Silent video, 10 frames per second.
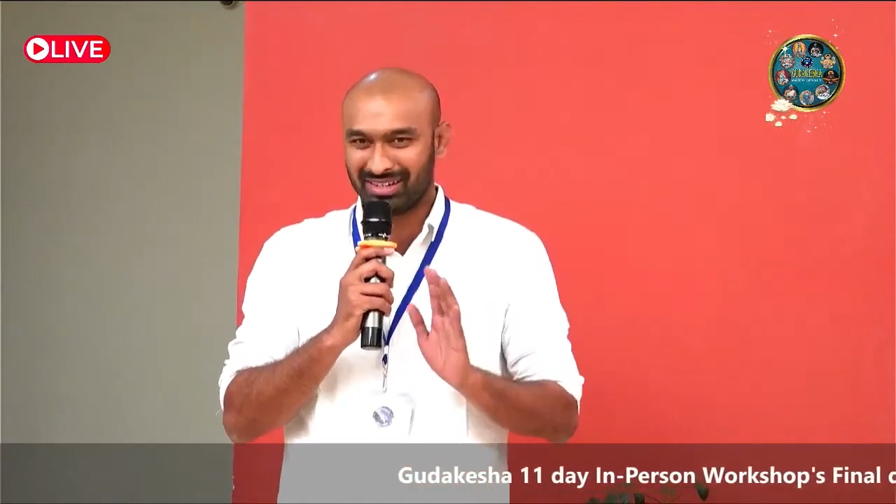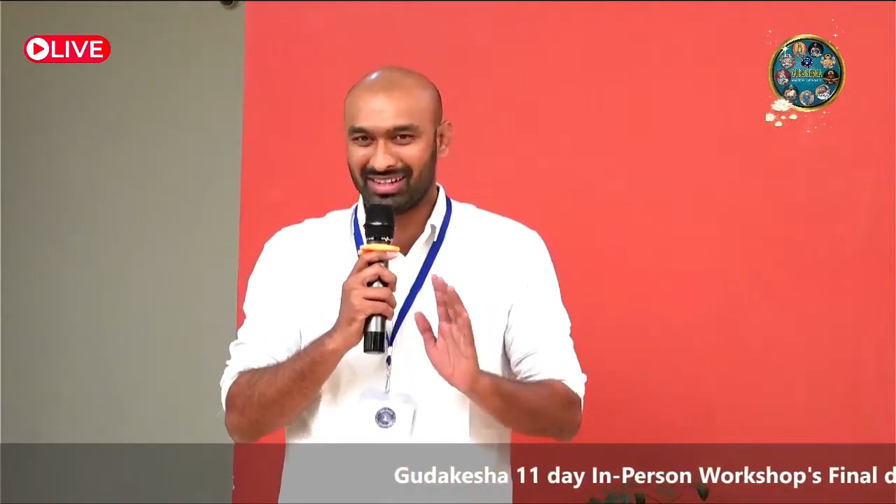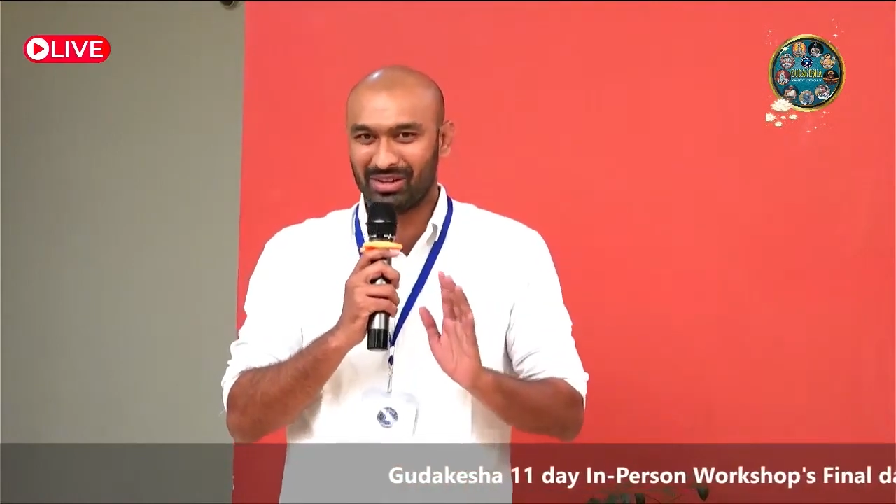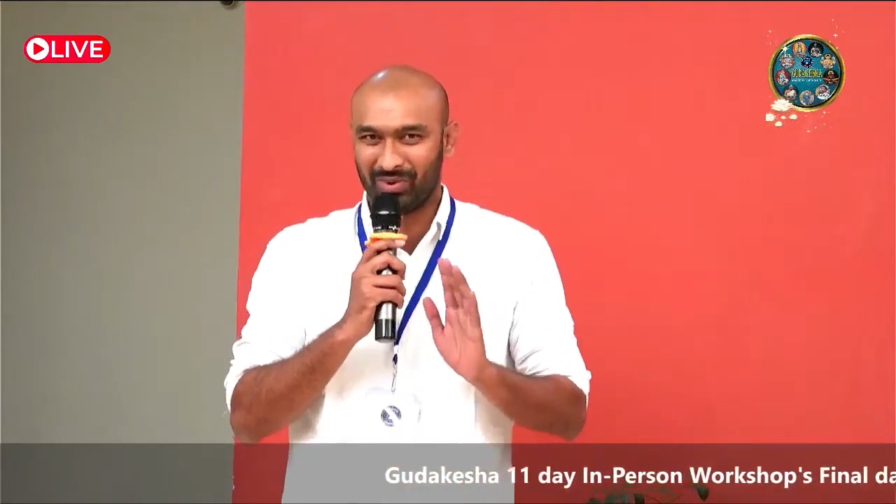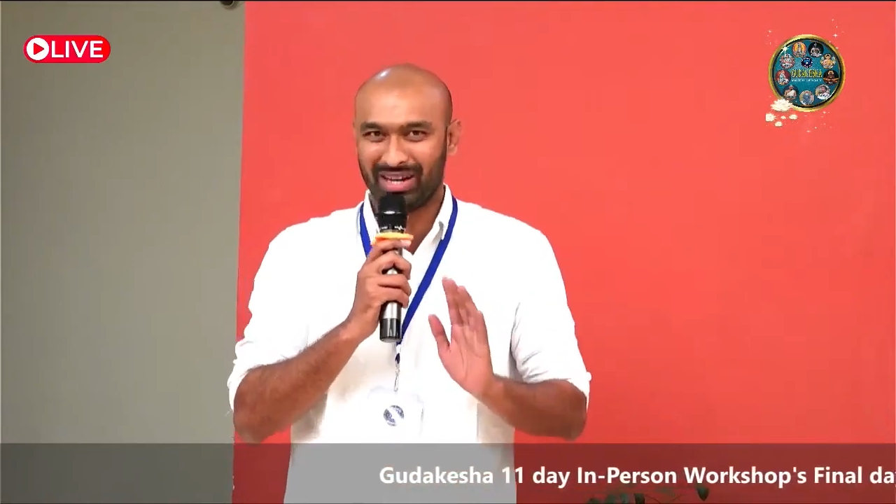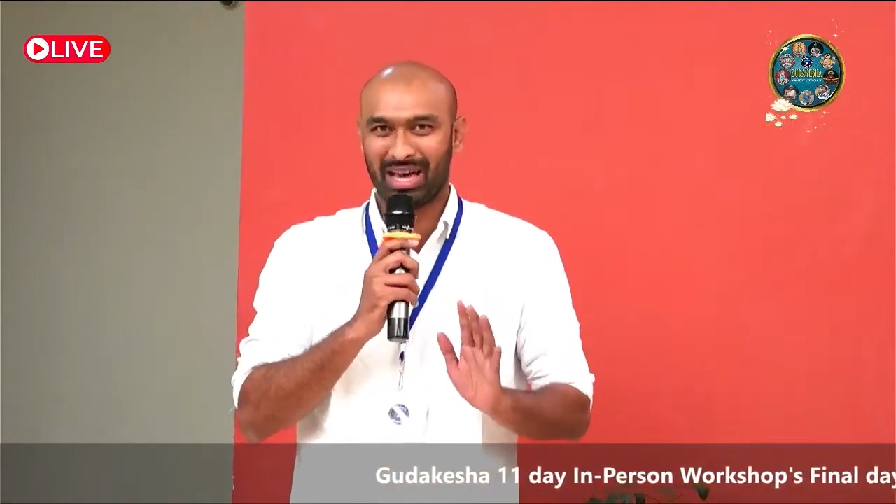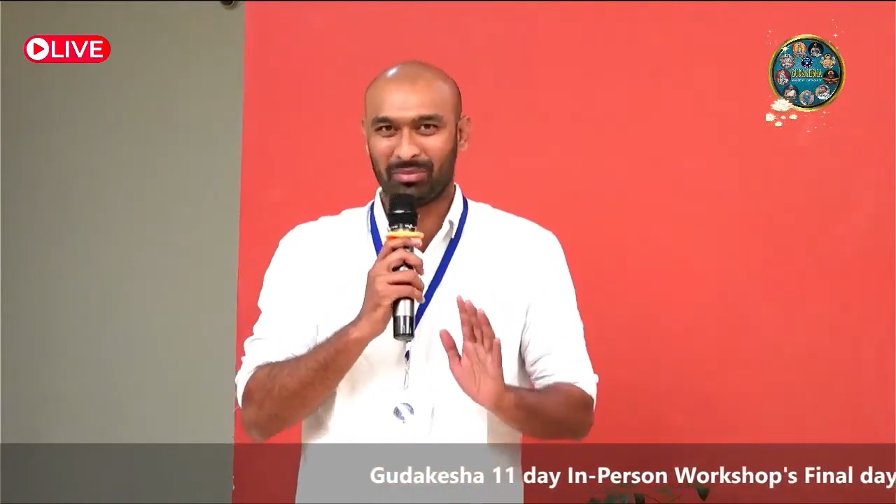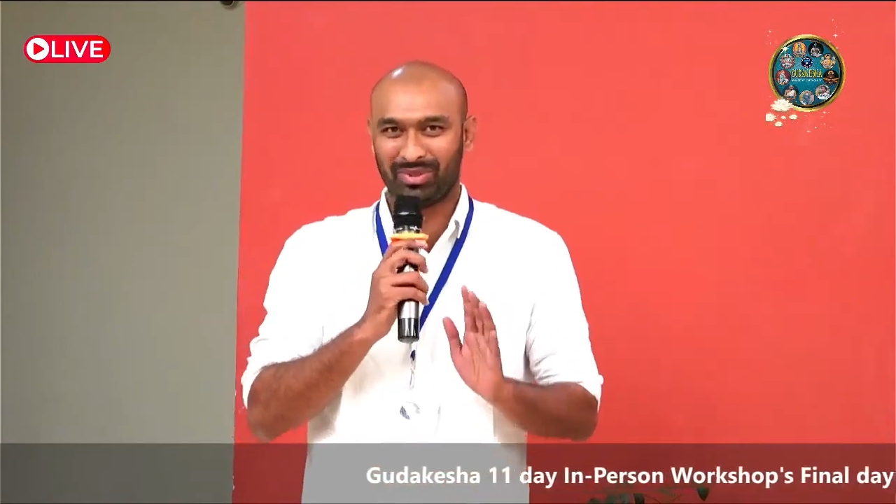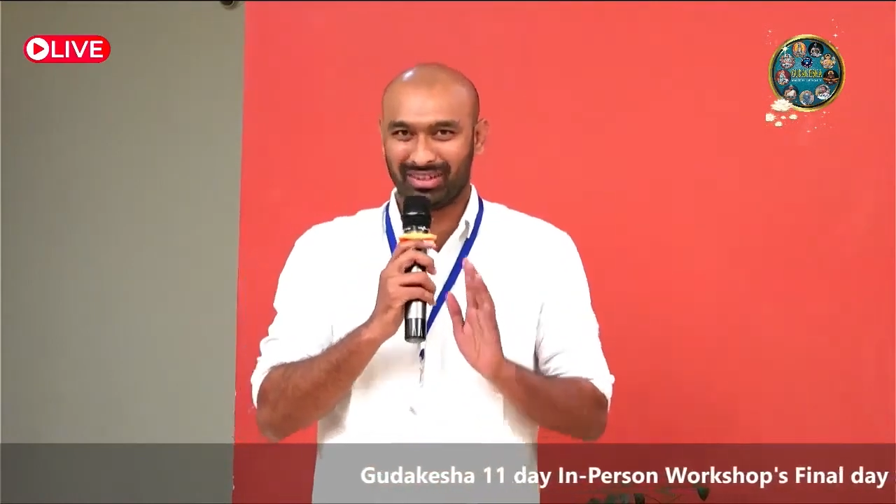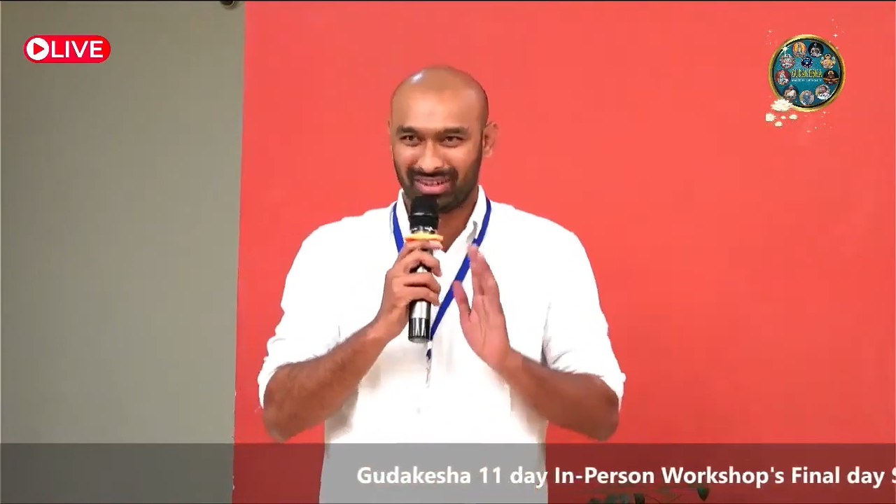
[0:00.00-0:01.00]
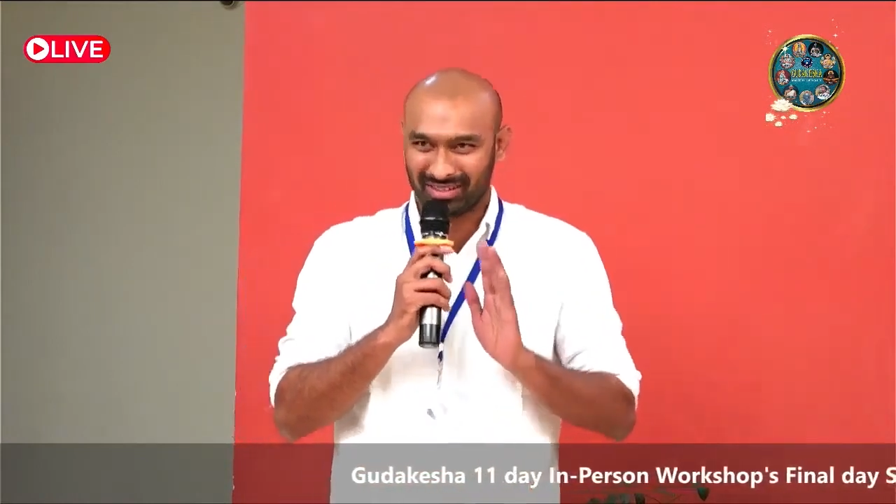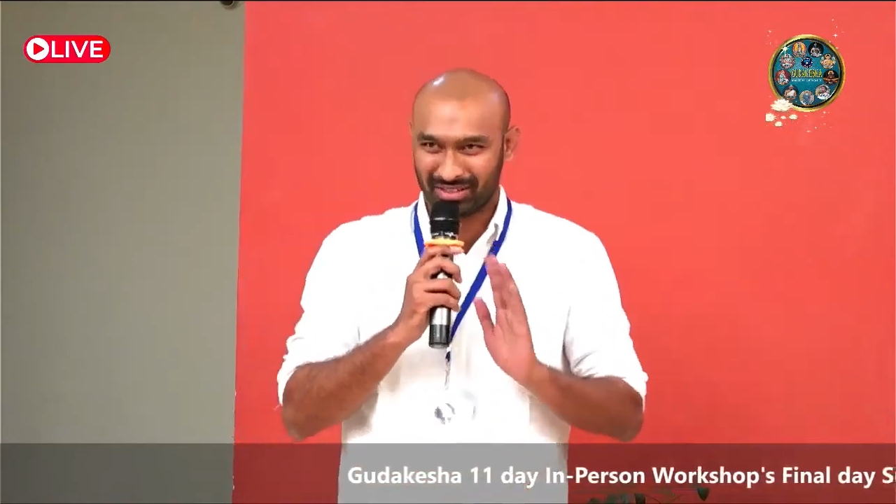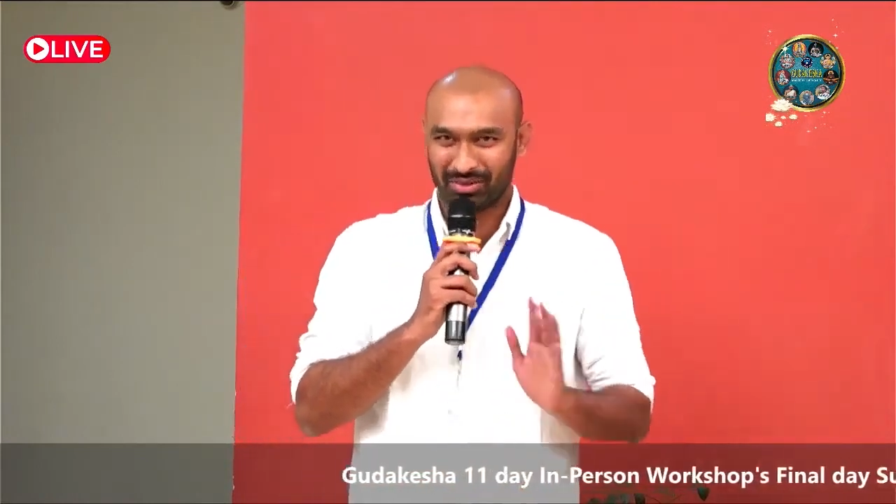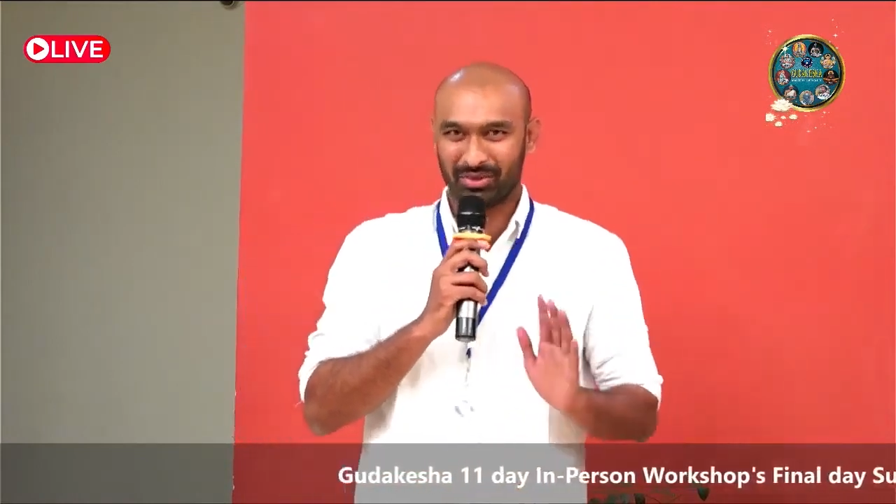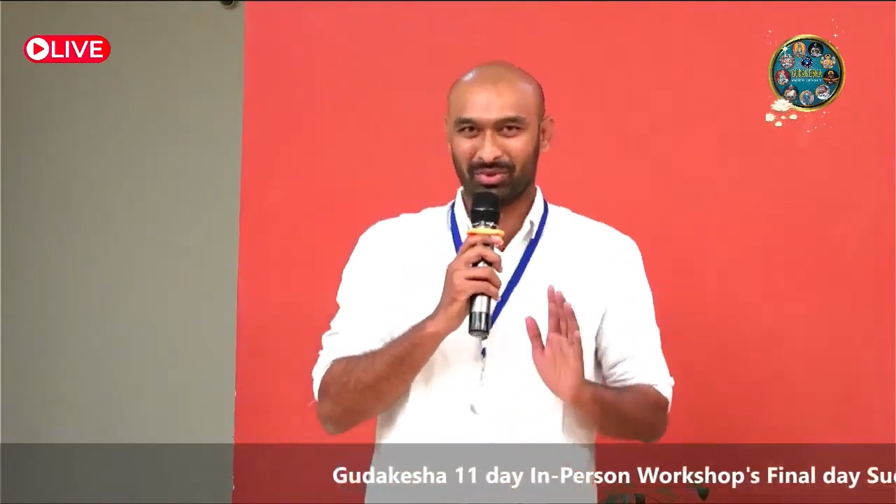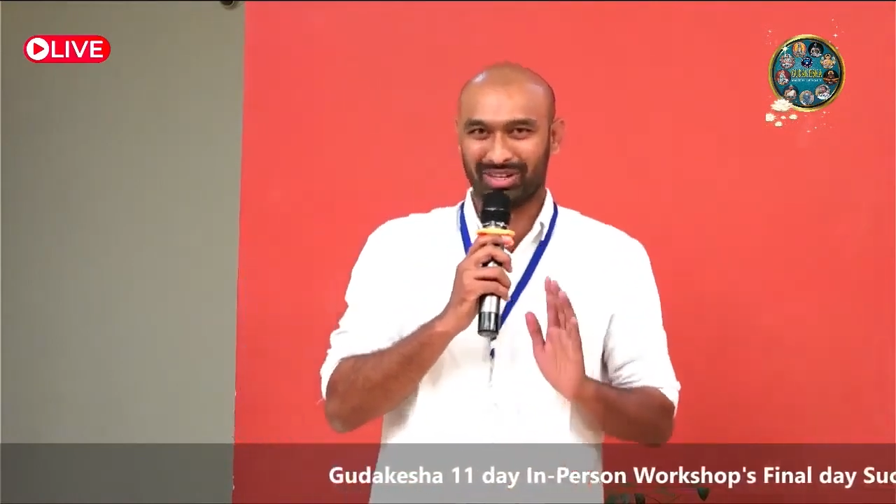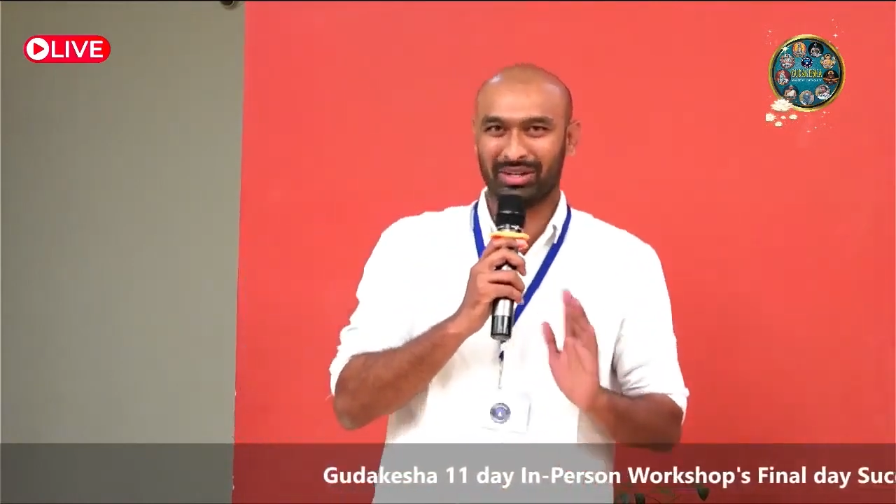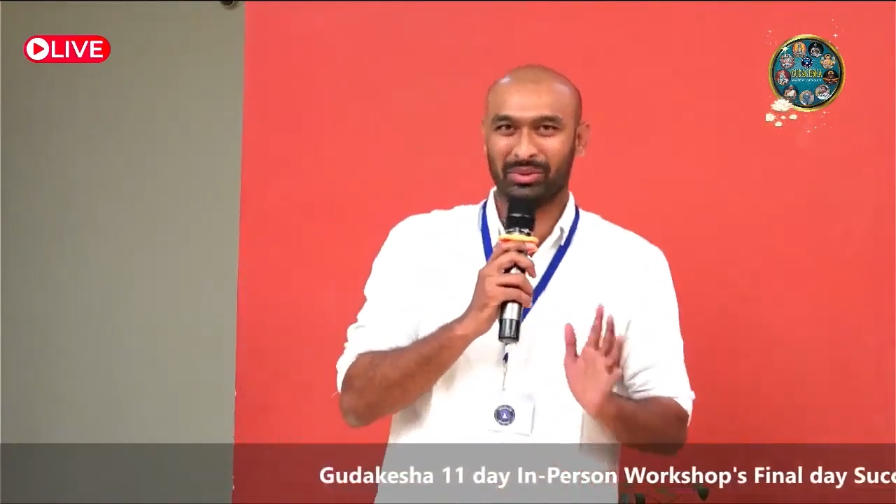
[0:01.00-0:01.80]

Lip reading: really very happy that I achieved what I